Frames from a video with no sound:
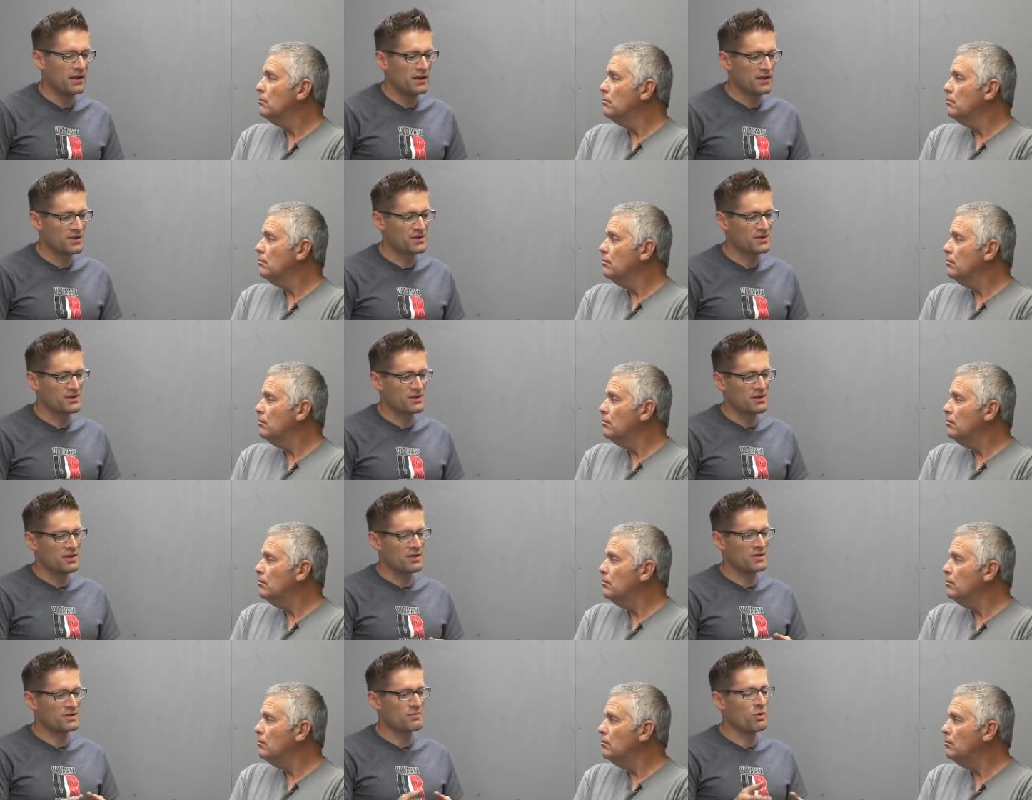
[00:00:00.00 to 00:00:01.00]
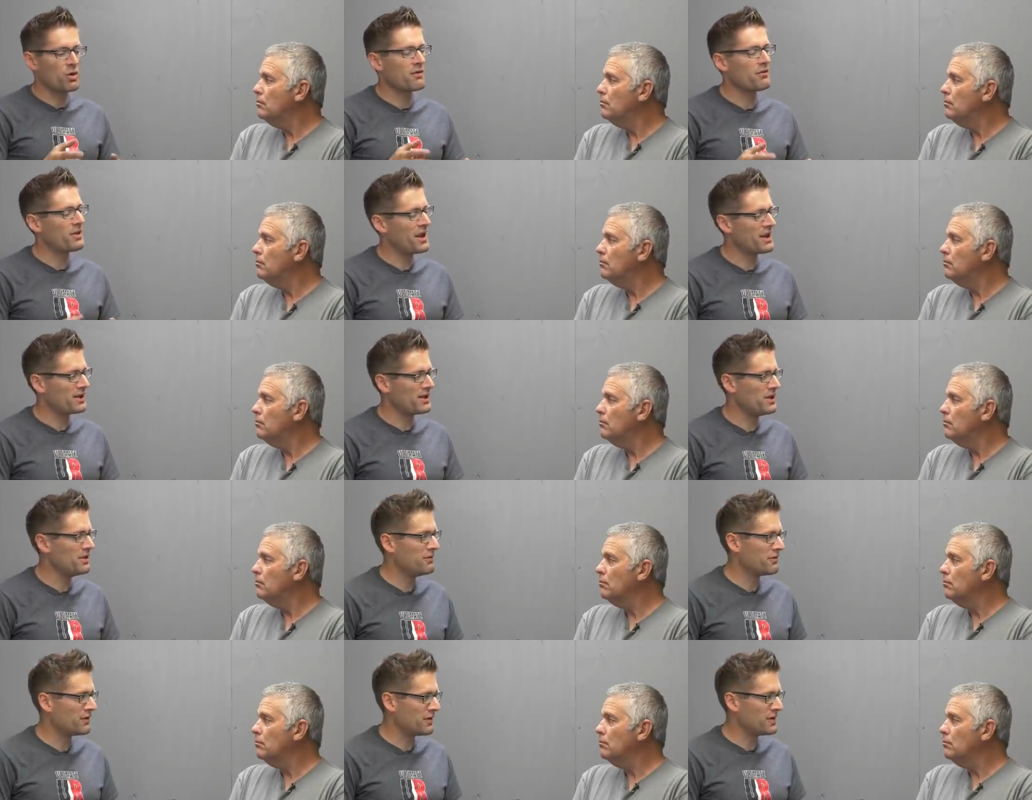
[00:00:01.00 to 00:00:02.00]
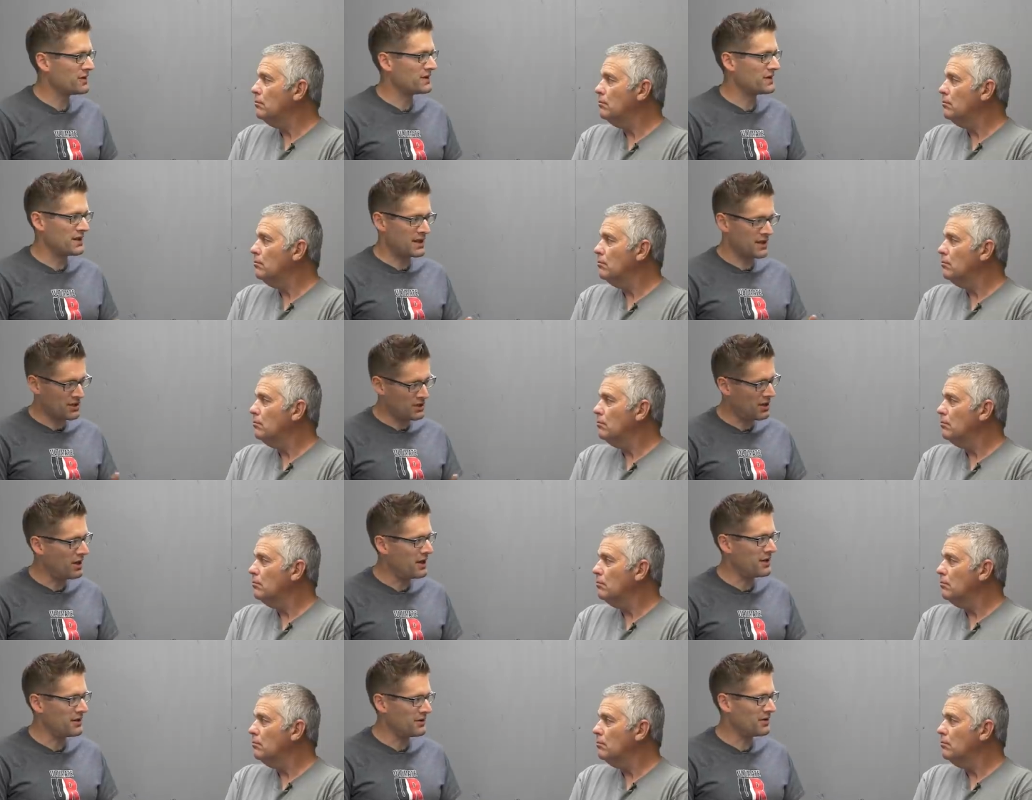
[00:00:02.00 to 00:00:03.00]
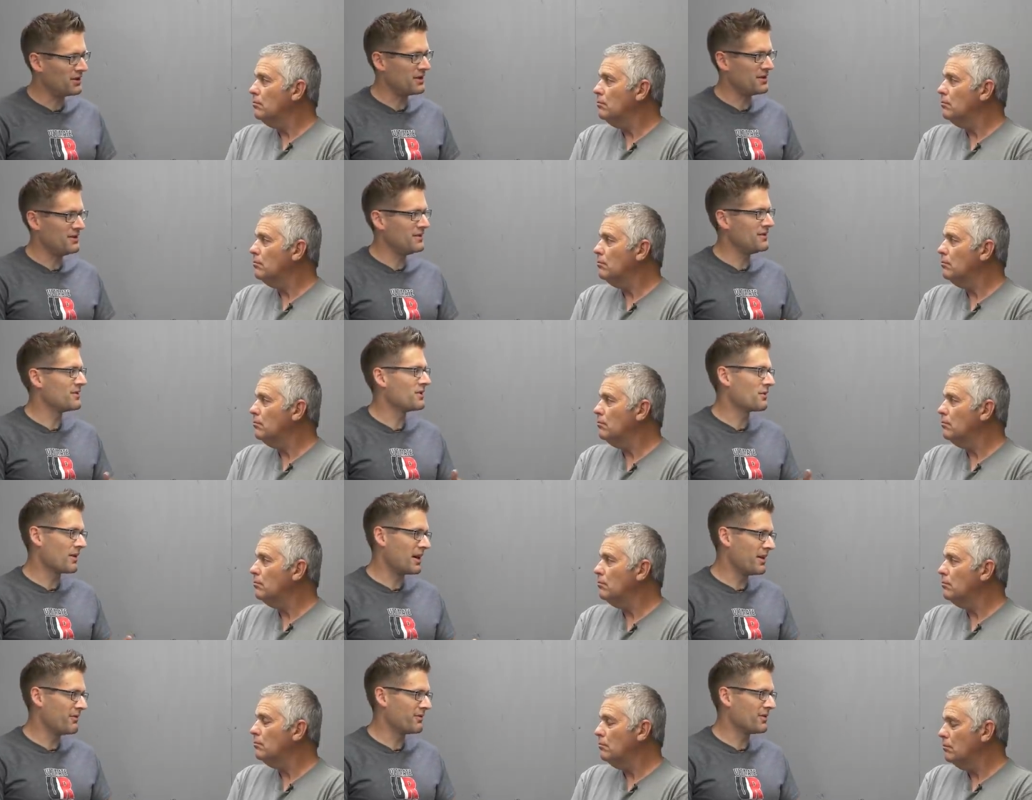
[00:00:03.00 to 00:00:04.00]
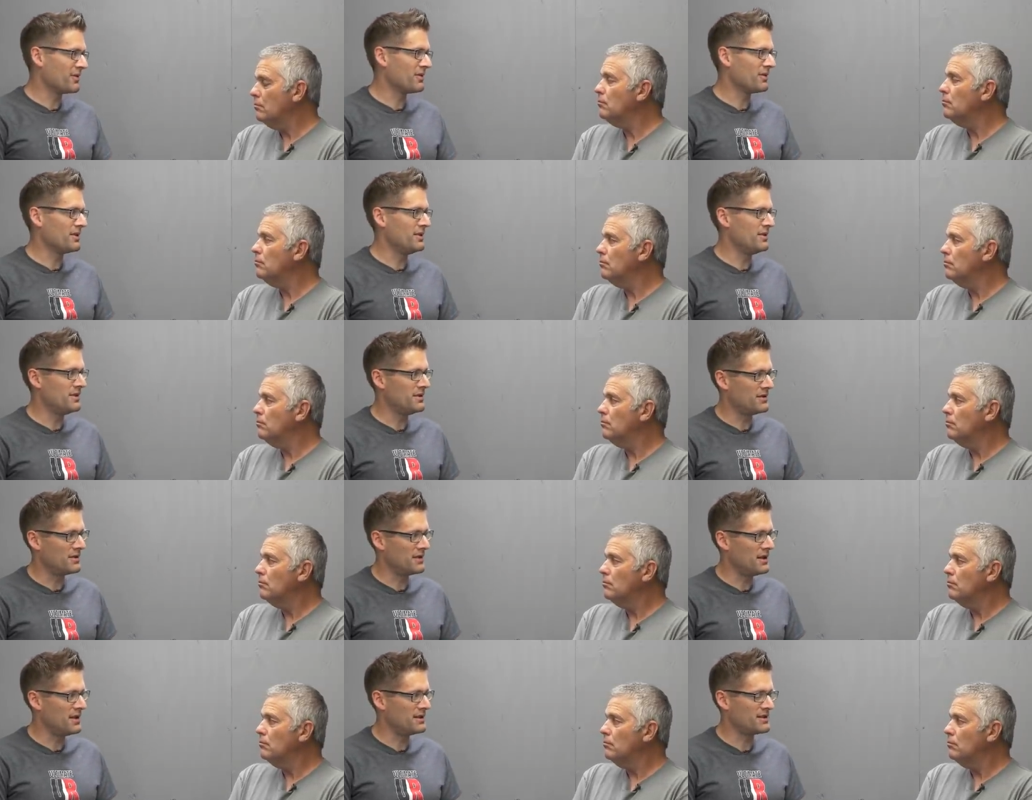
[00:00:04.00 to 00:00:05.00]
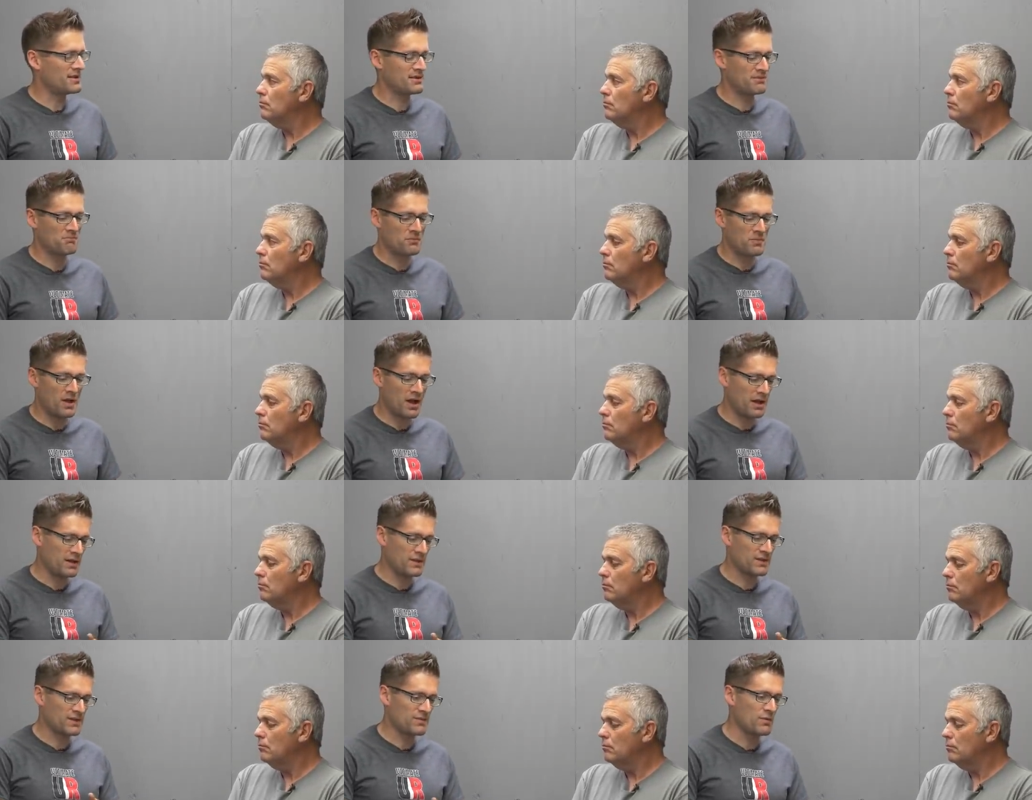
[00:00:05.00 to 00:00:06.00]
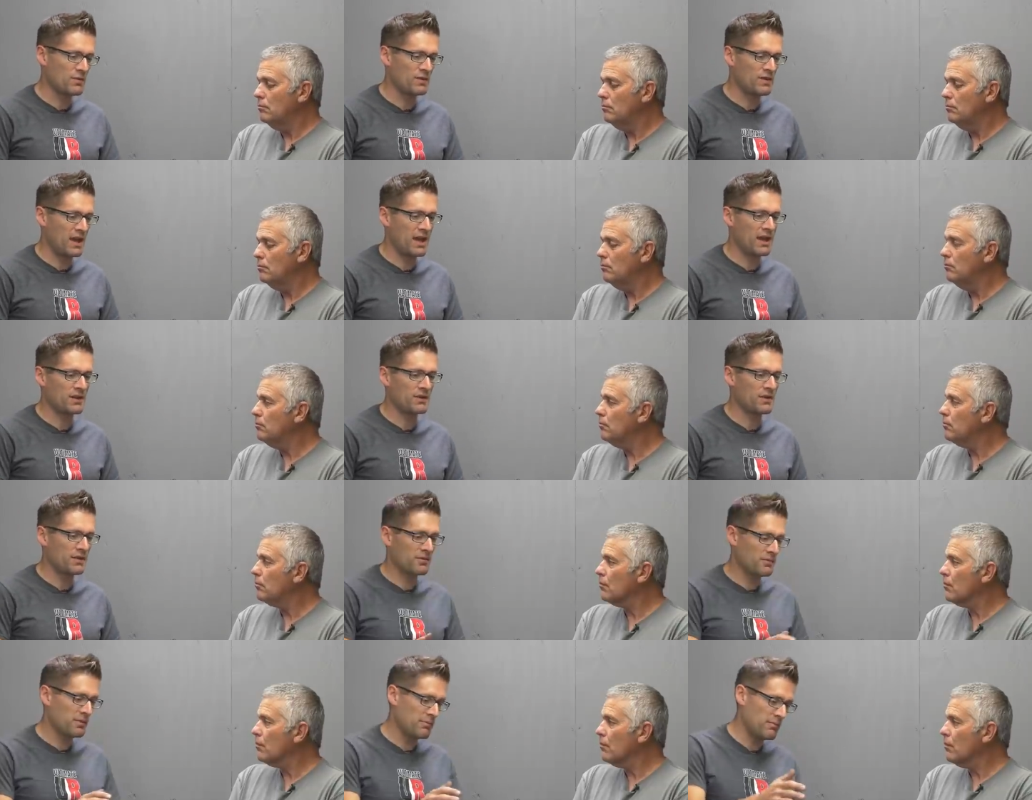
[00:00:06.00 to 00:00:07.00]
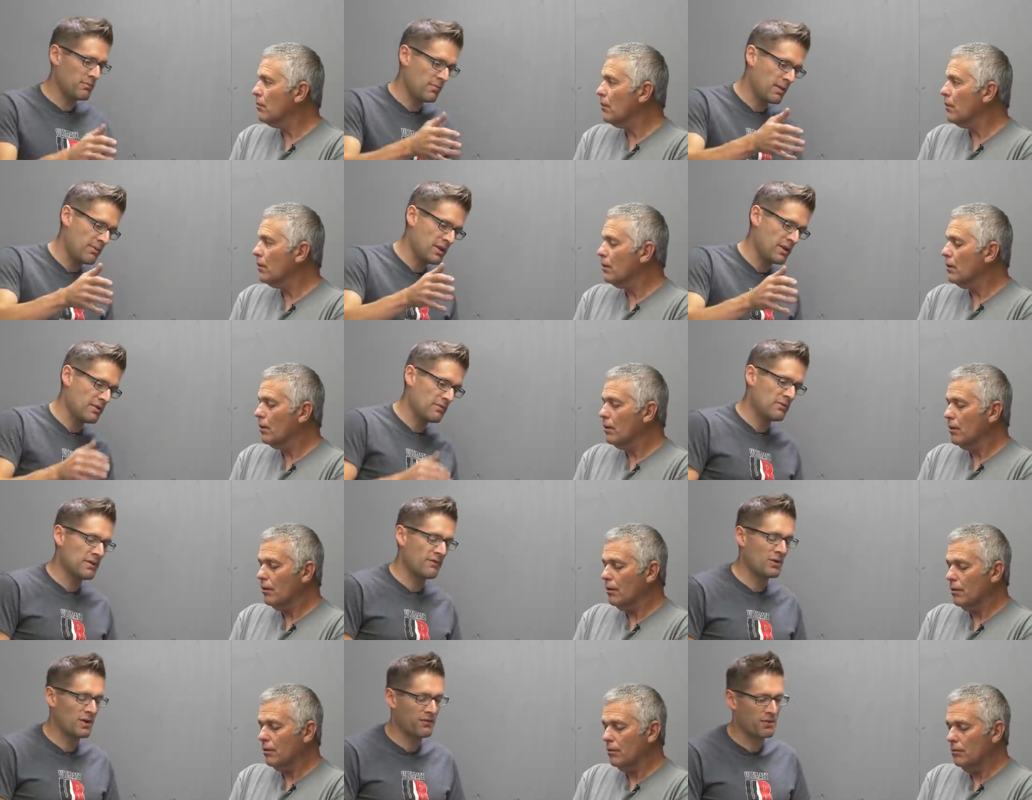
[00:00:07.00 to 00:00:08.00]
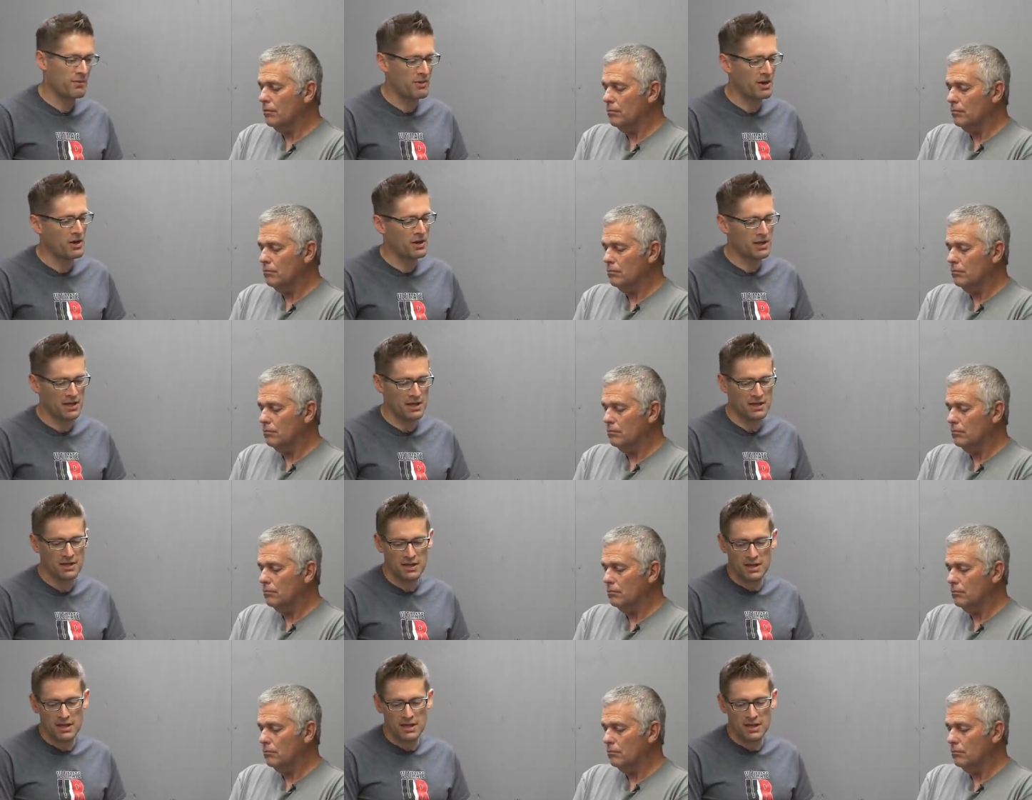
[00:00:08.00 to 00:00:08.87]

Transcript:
Speaker 1: there's there's more of a likelihood for things to get caught on the rifle and it's not as smooth to handle, maybe even off the barricade.